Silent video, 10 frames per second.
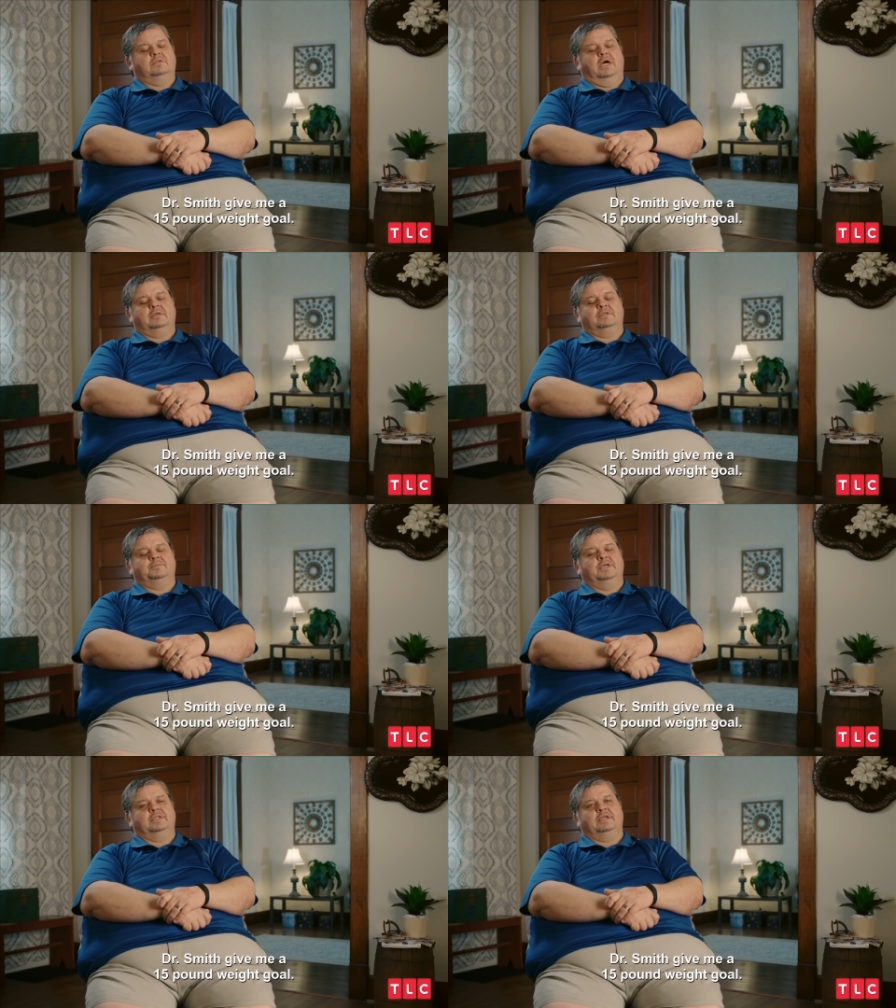Dr.
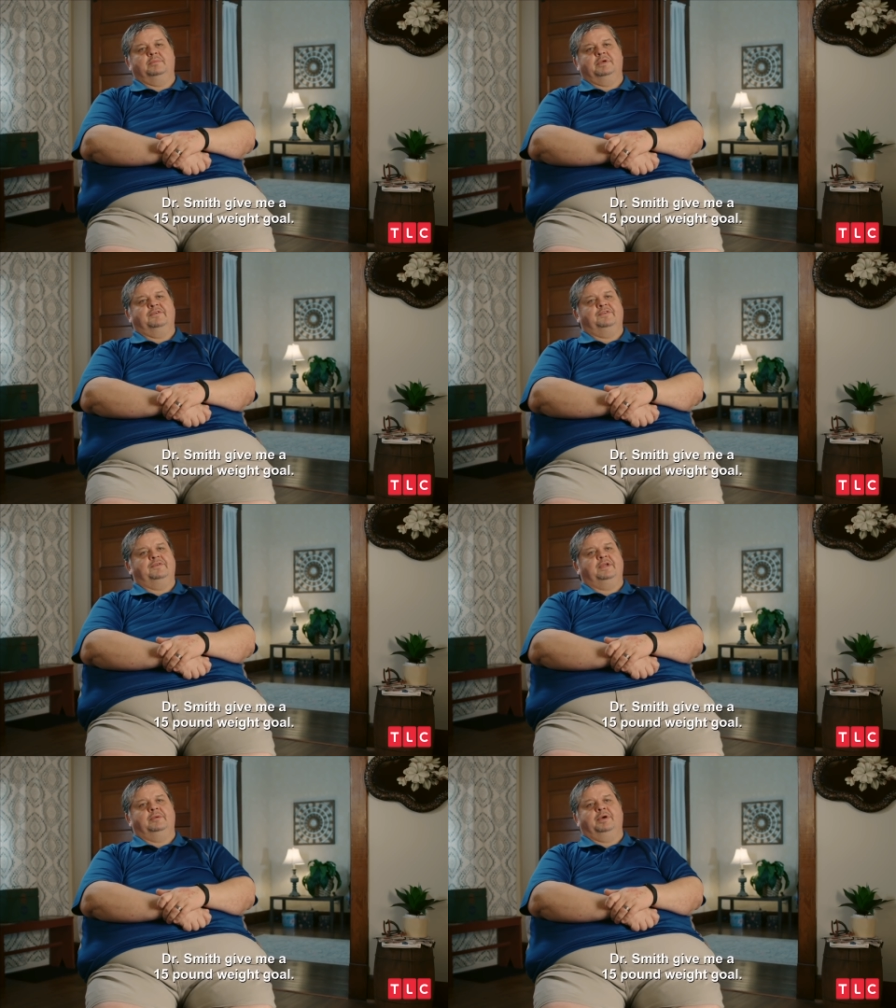Smith gave me a
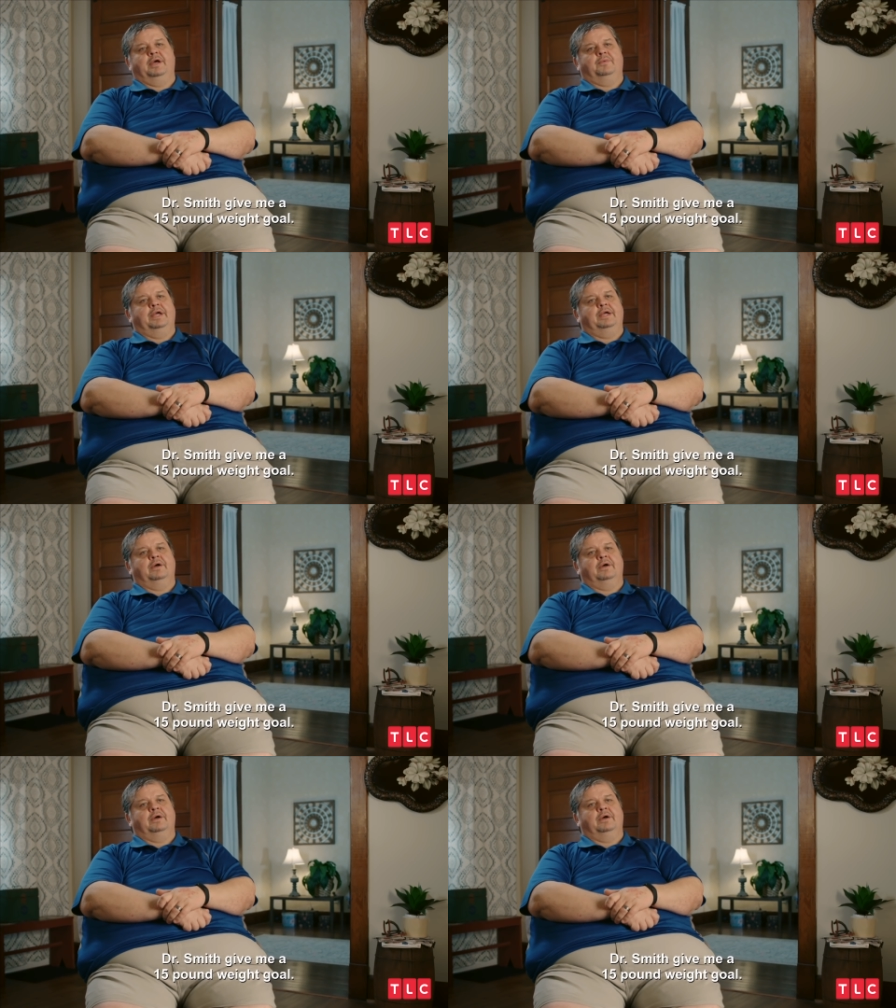15 pound weight